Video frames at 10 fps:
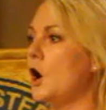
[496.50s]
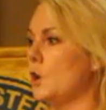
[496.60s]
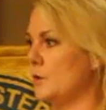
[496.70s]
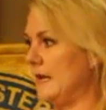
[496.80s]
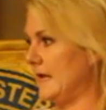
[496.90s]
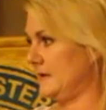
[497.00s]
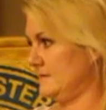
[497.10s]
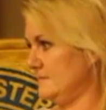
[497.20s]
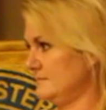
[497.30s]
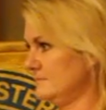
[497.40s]
only.
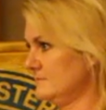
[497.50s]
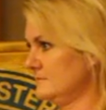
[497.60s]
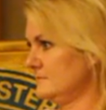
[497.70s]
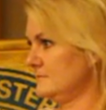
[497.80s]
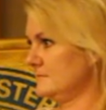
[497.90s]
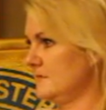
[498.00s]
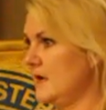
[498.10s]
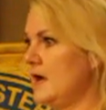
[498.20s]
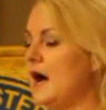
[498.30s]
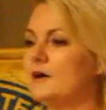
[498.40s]

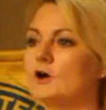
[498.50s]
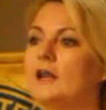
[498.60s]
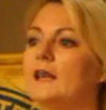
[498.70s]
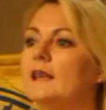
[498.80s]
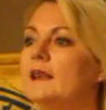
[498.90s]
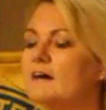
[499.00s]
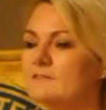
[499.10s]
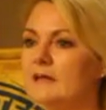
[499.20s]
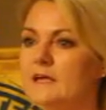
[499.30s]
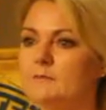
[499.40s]
I got a
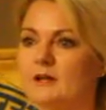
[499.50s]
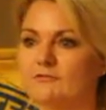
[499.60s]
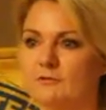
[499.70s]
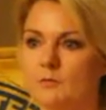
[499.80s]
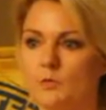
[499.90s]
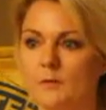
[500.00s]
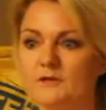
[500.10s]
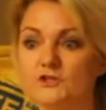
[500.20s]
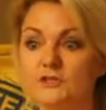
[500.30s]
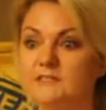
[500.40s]
lovely email from a
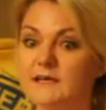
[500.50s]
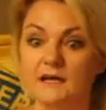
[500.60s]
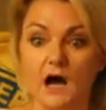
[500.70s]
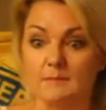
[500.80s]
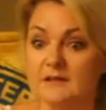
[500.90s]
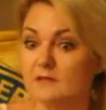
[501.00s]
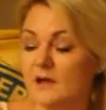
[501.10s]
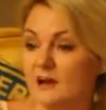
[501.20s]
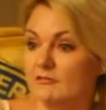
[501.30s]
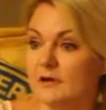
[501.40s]
woman. She said, I'm in the
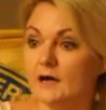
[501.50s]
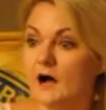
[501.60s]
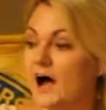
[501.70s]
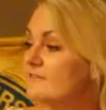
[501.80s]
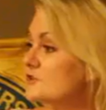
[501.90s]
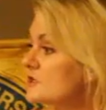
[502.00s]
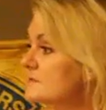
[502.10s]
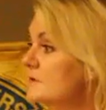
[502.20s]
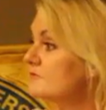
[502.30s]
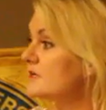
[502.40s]
area, I've
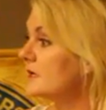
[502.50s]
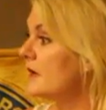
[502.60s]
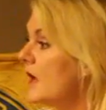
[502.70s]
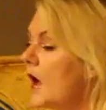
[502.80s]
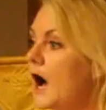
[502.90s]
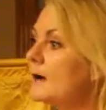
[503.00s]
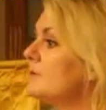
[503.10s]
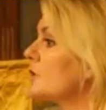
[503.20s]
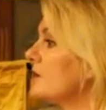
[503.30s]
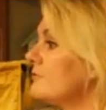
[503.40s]
just moved in, I'm
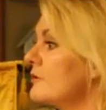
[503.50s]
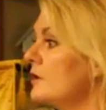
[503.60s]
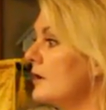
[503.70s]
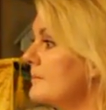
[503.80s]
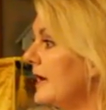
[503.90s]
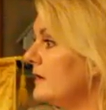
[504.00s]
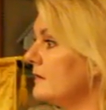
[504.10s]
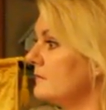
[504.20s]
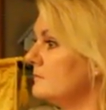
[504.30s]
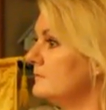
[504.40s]
looking for a
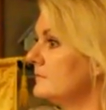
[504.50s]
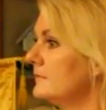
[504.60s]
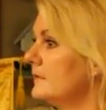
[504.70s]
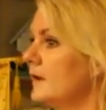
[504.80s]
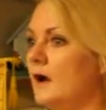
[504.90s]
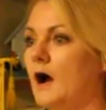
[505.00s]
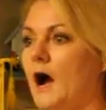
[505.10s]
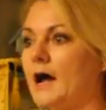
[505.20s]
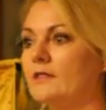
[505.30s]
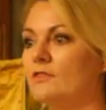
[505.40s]
companion.
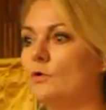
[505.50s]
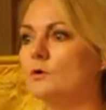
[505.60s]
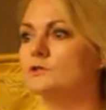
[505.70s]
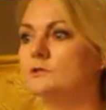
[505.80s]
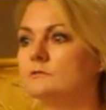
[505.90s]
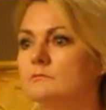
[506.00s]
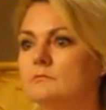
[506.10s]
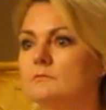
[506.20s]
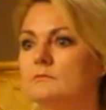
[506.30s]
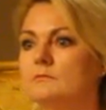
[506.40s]
I thought,
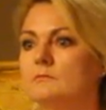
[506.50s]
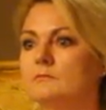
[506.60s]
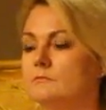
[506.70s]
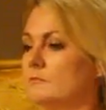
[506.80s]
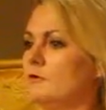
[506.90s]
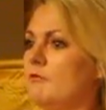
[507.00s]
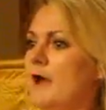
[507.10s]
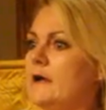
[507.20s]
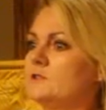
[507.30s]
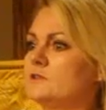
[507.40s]

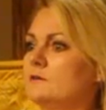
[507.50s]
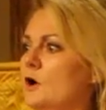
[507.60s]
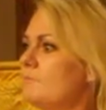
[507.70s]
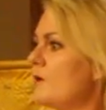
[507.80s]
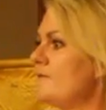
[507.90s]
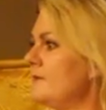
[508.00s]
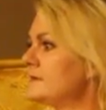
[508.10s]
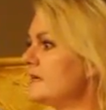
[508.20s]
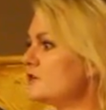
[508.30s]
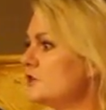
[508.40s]
great, her profile
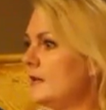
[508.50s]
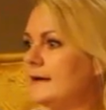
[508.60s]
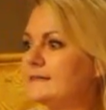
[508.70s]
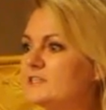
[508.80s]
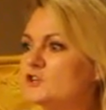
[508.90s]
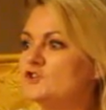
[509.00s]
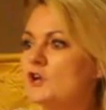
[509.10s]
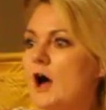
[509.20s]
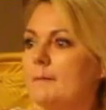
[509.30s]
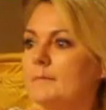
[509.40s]
says she likes to
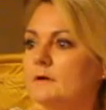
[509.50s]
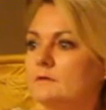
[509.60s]
shop.